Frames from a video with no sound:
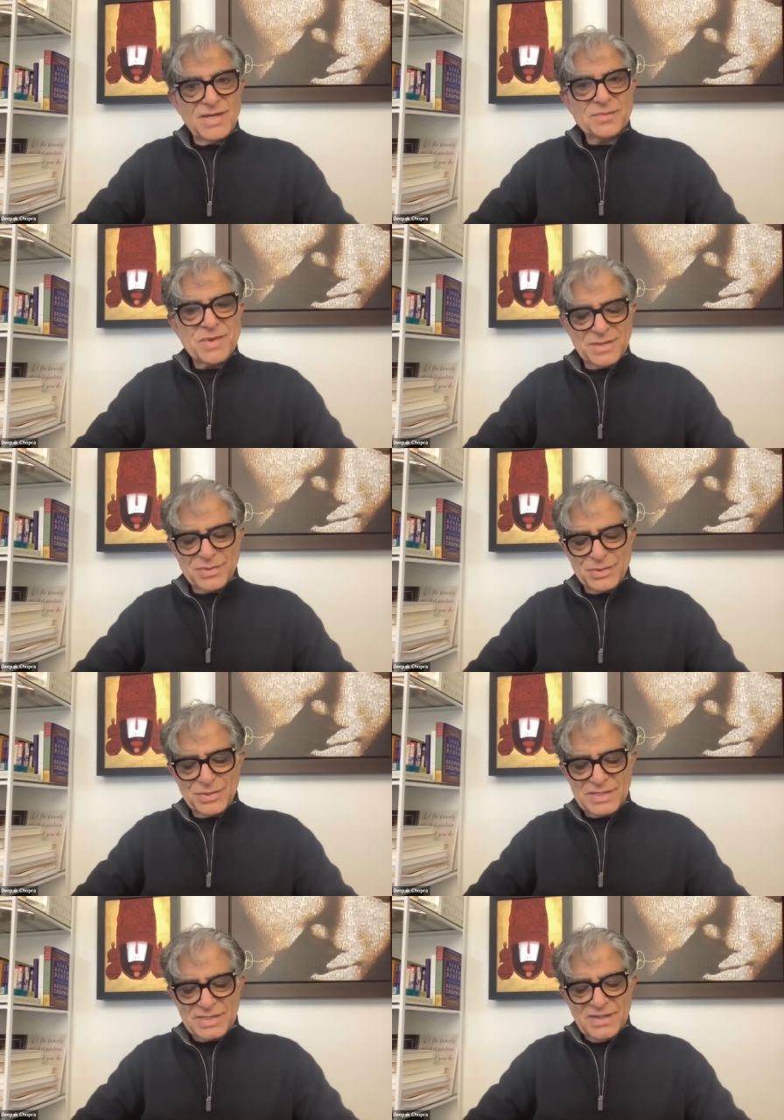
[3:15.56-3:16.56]
reading my
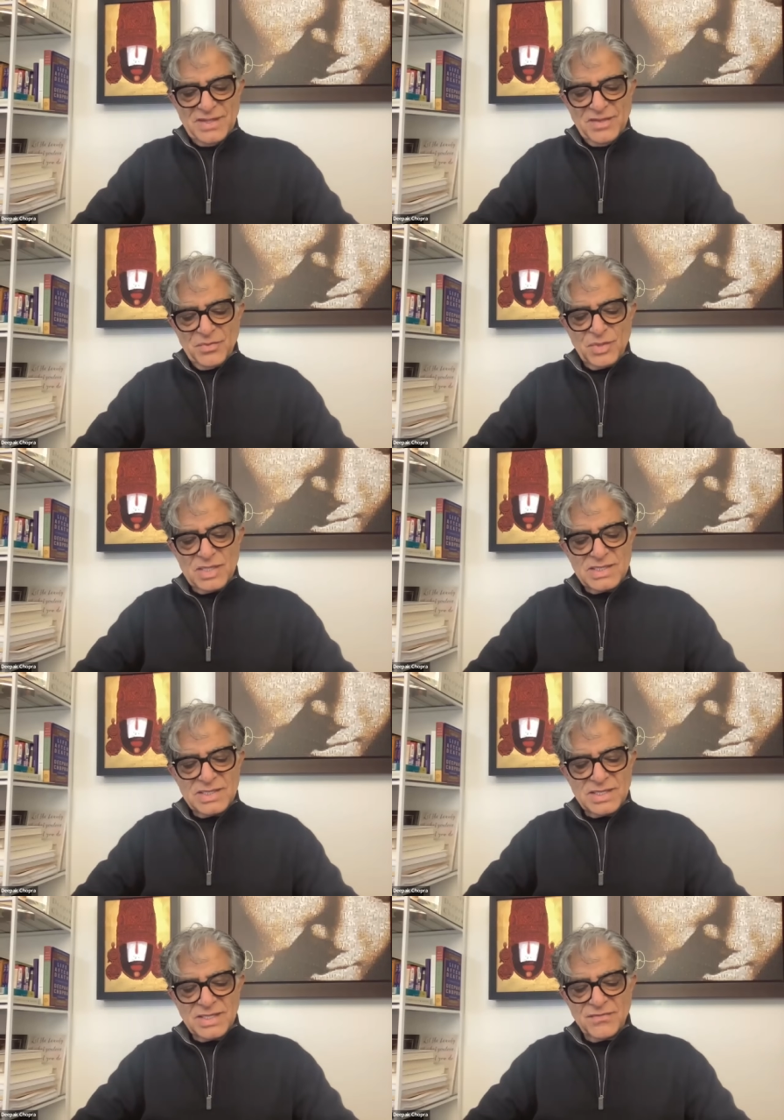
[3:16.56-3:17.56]
notes, one
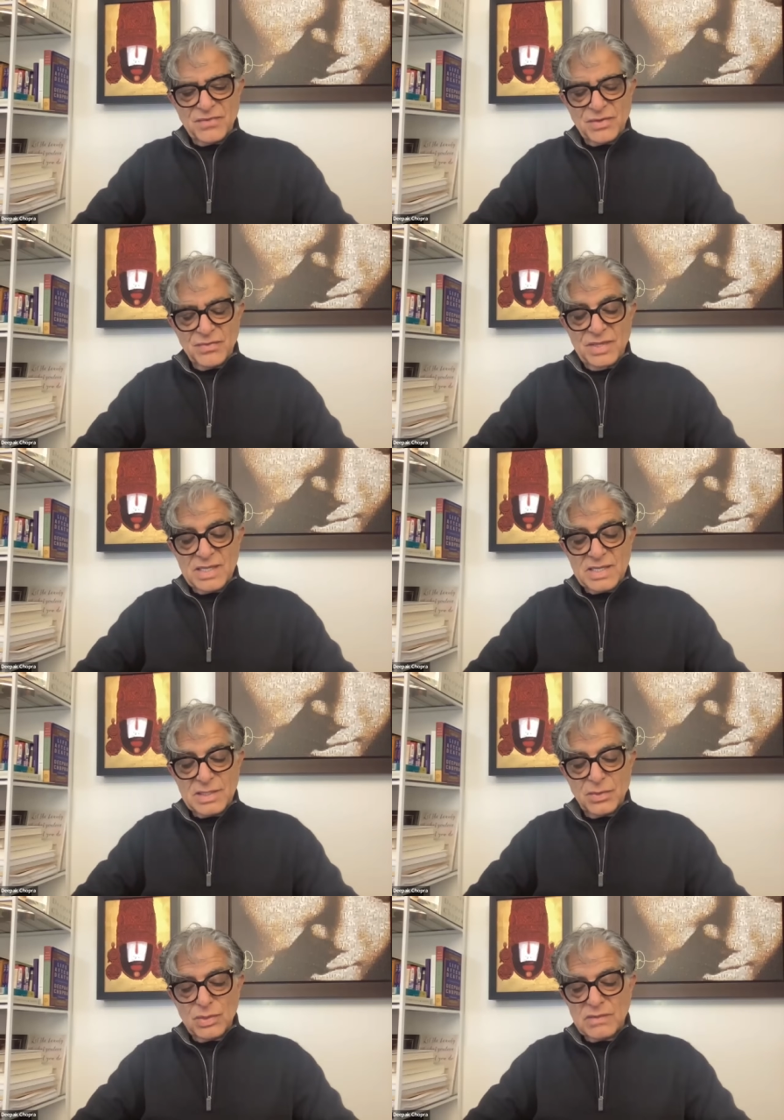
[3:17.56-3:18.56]
study found
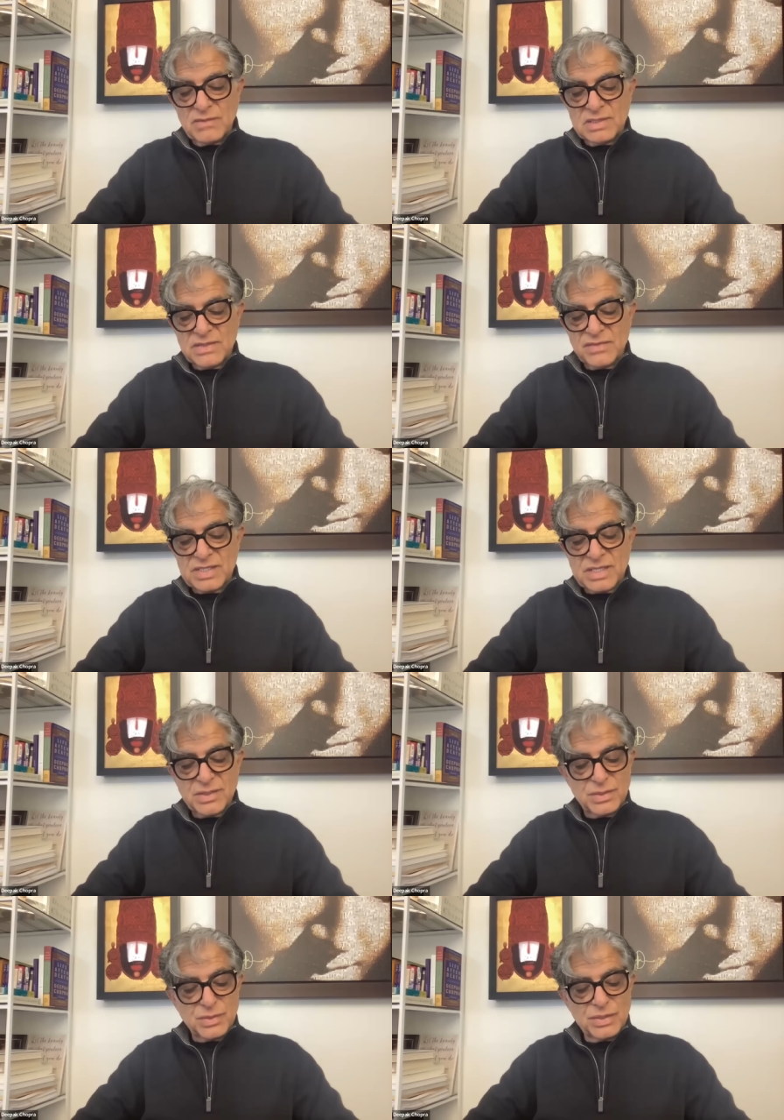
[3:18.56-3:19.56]
that low levels of
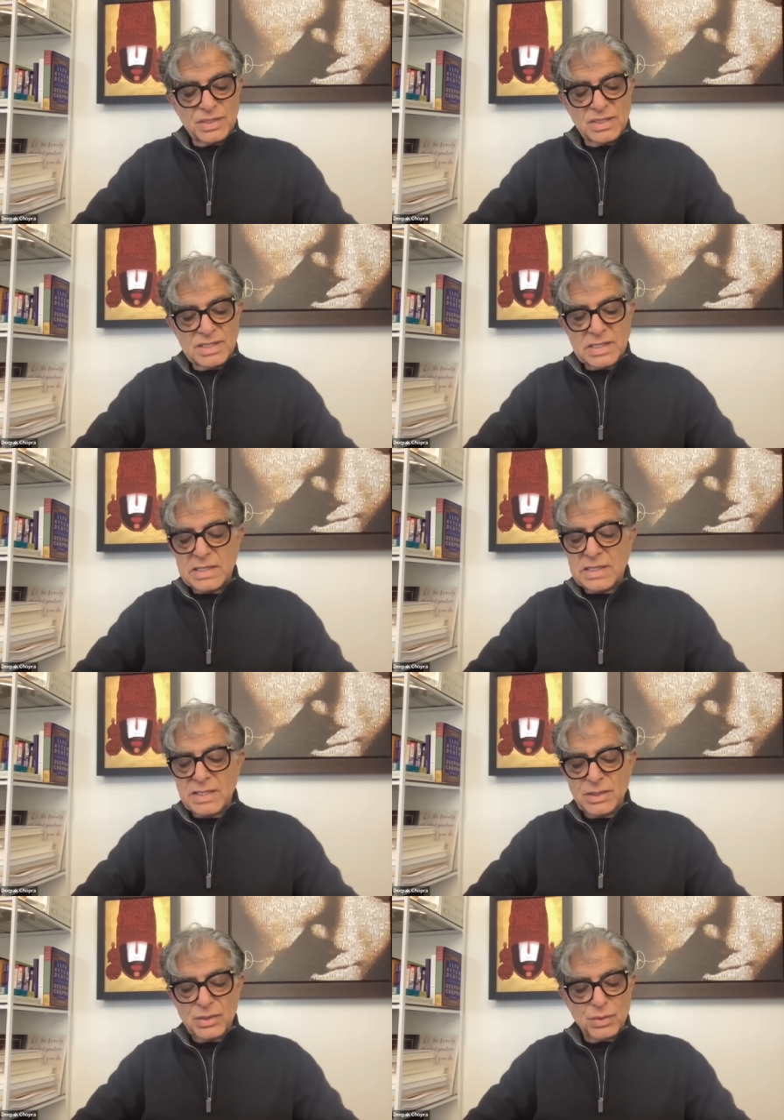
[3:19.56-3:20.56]
serotonin can
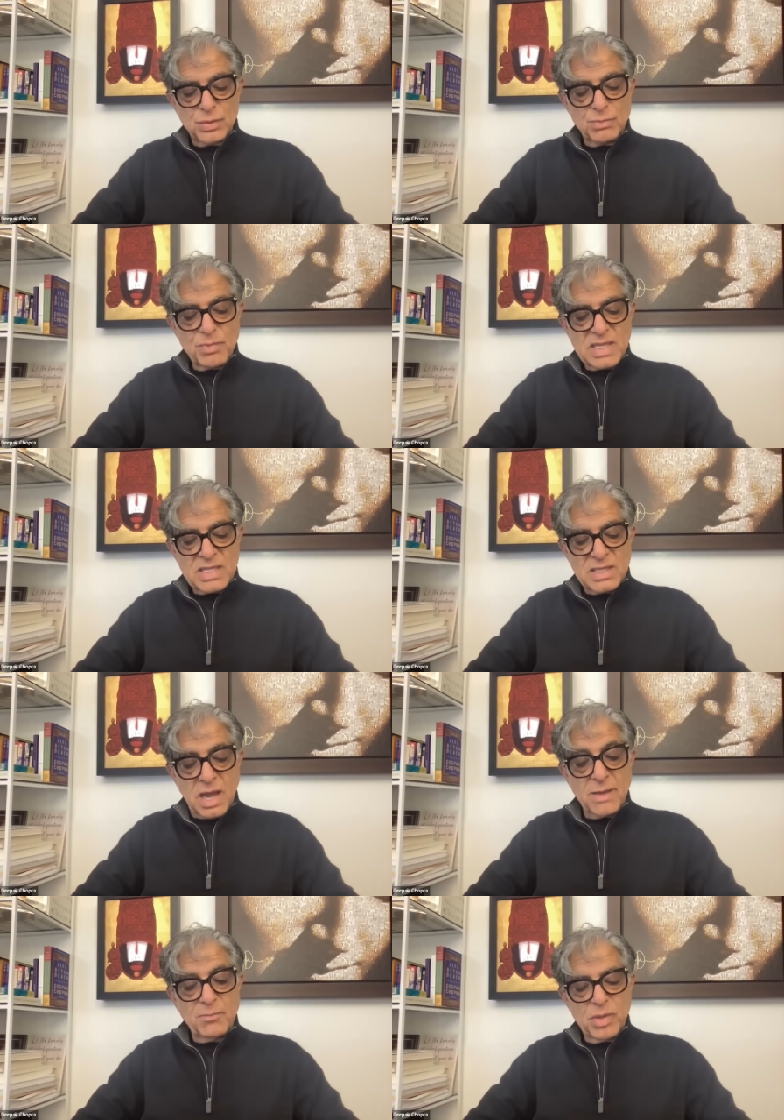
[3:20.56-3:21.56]
lead to
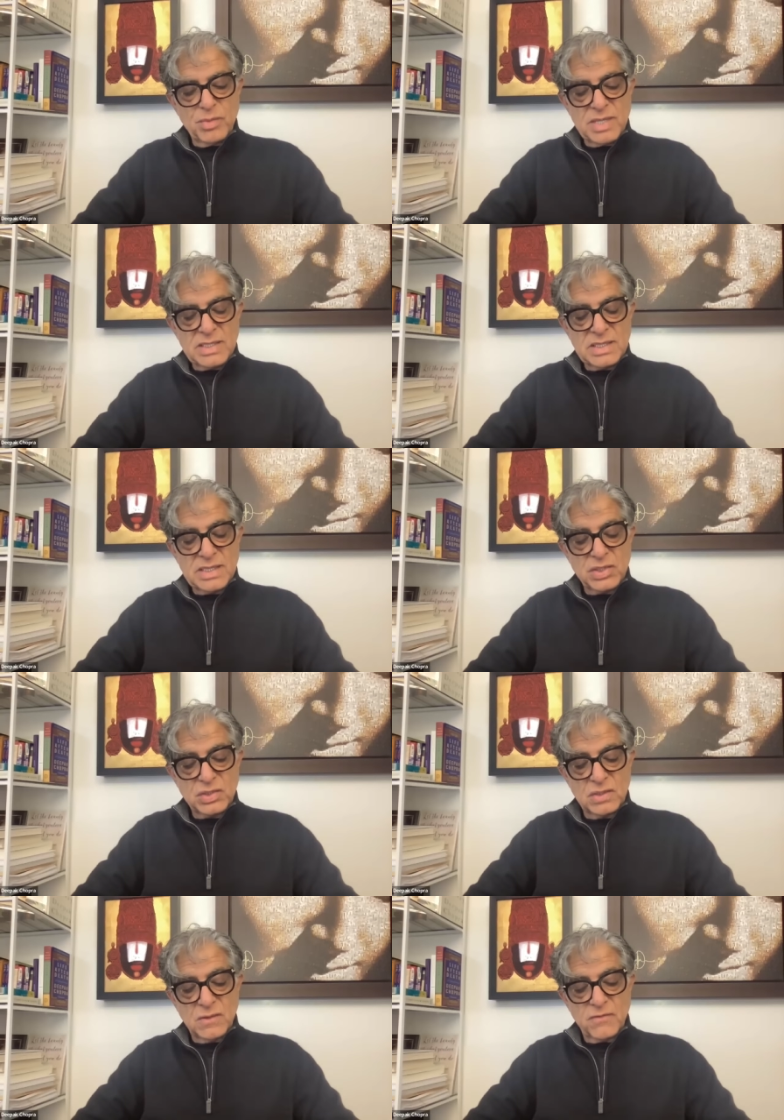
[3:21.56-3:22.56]

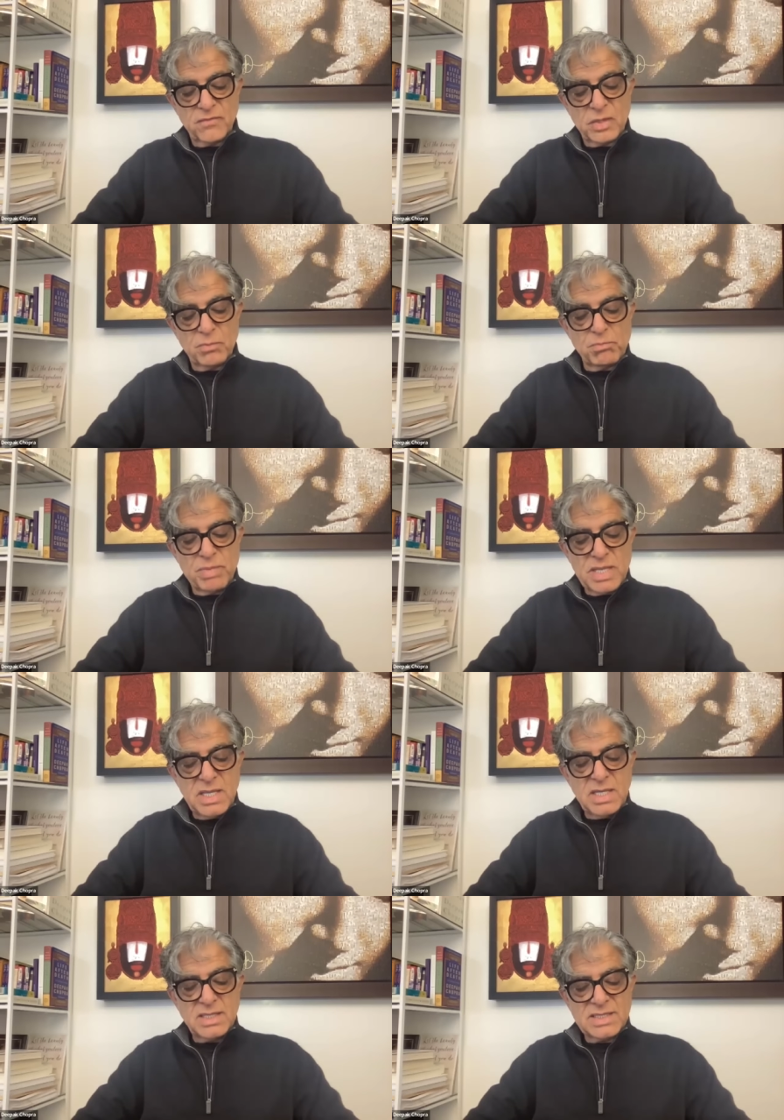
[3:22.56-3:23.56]
hypermethylation of the
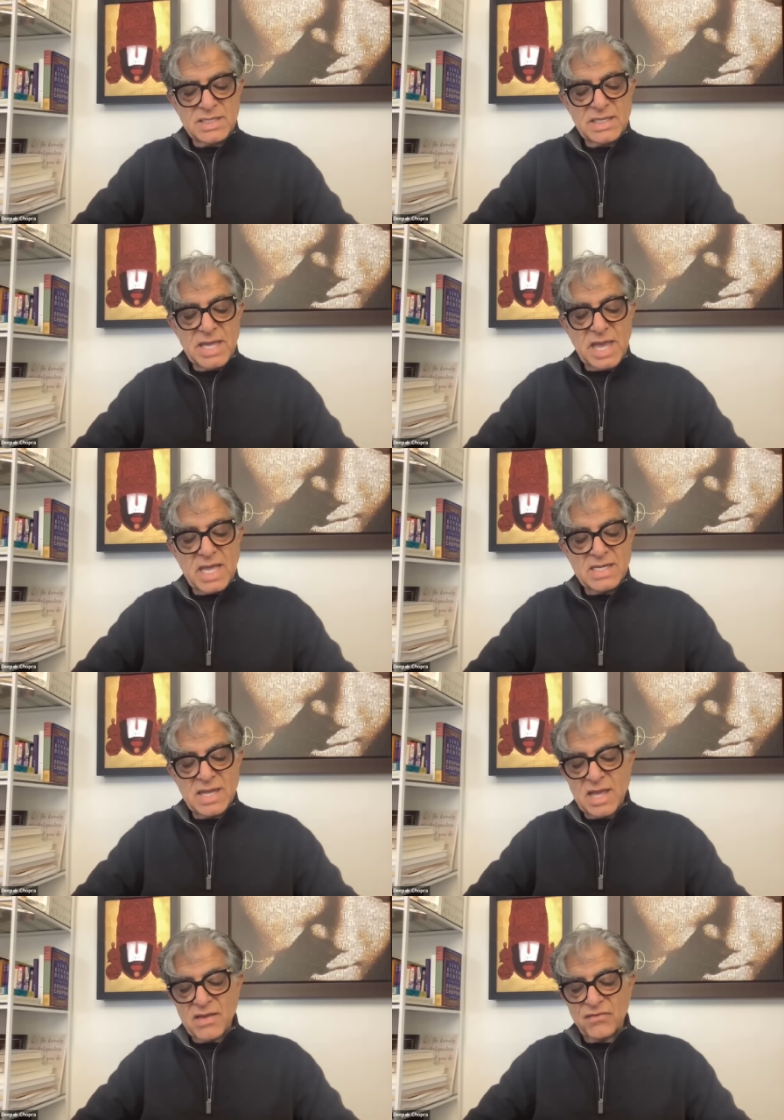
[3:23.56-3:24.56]

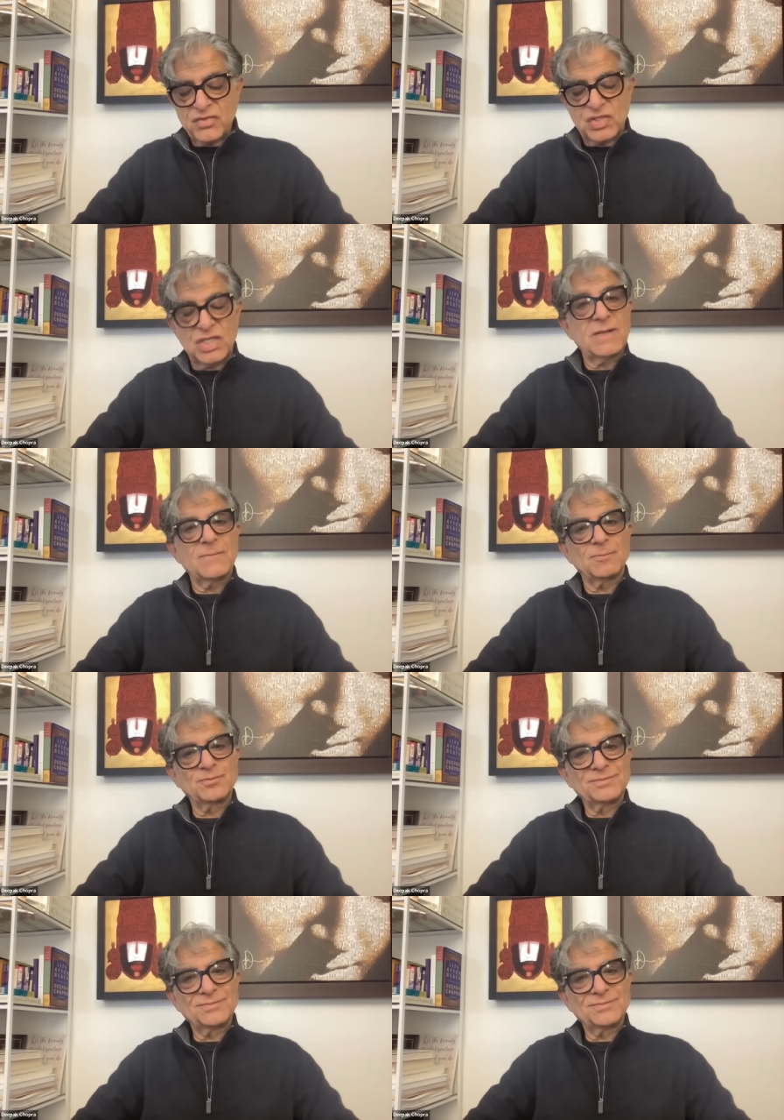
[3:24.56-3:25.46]
BDNF gene.